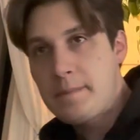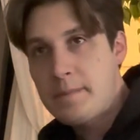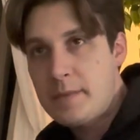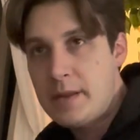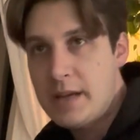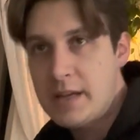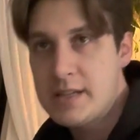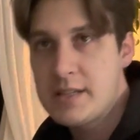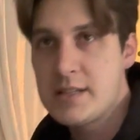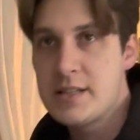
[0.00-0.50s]

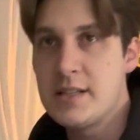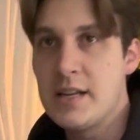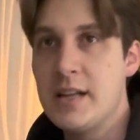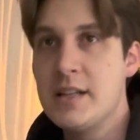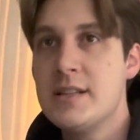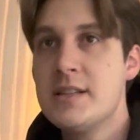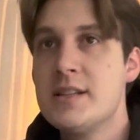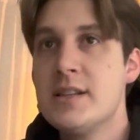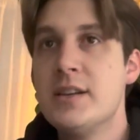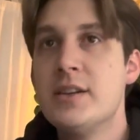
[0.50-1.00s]

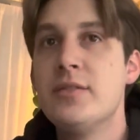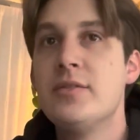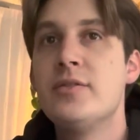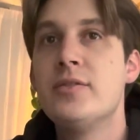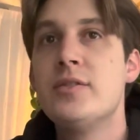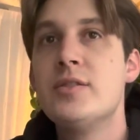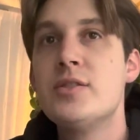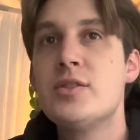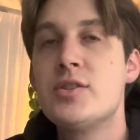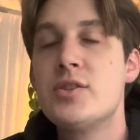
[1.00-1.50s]
extensive
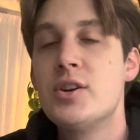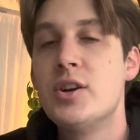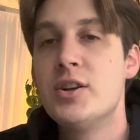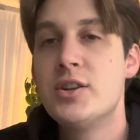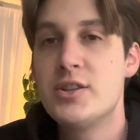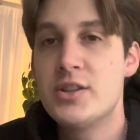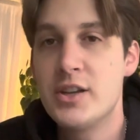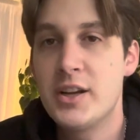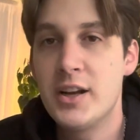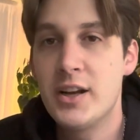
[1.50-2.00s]

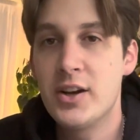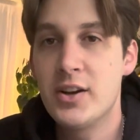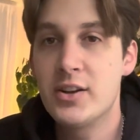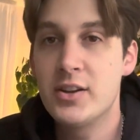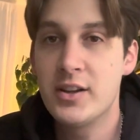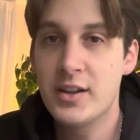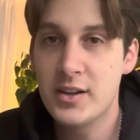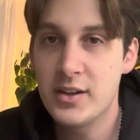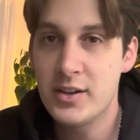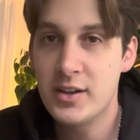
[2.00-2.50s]
searching on
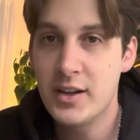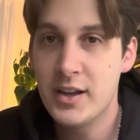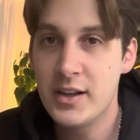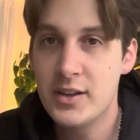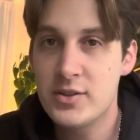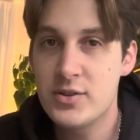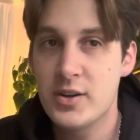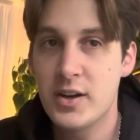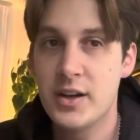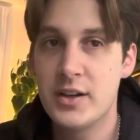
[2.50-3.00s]
the internet
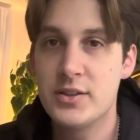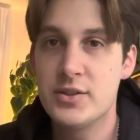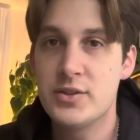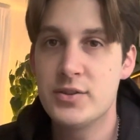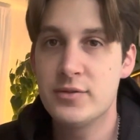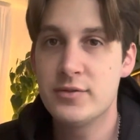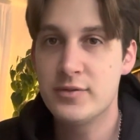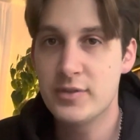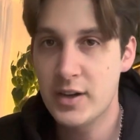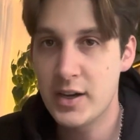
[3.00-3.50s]
trying to
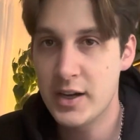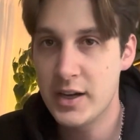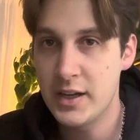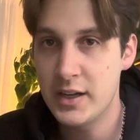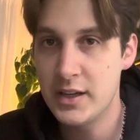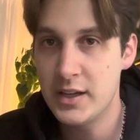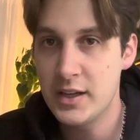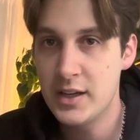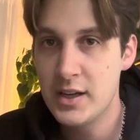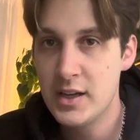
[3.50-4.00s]

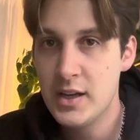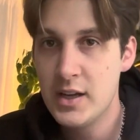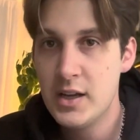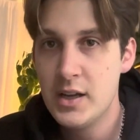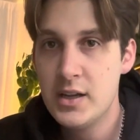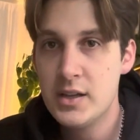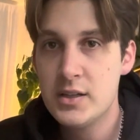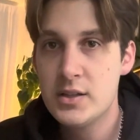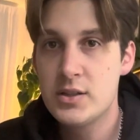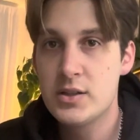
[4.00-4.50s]
find
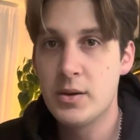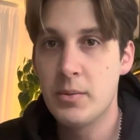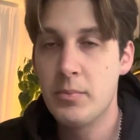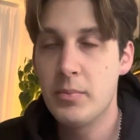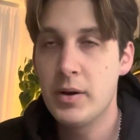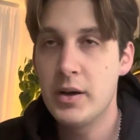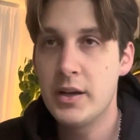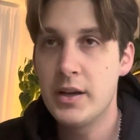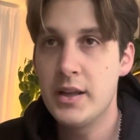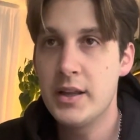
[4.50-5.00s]

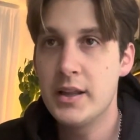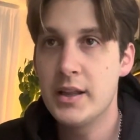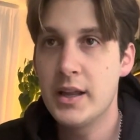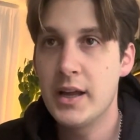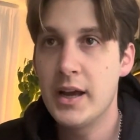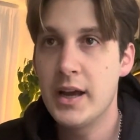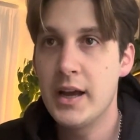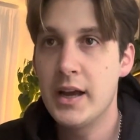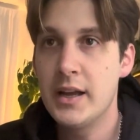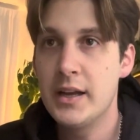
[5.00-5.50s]
somebody
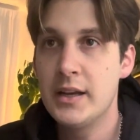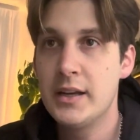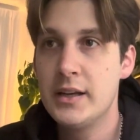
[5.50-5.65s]
that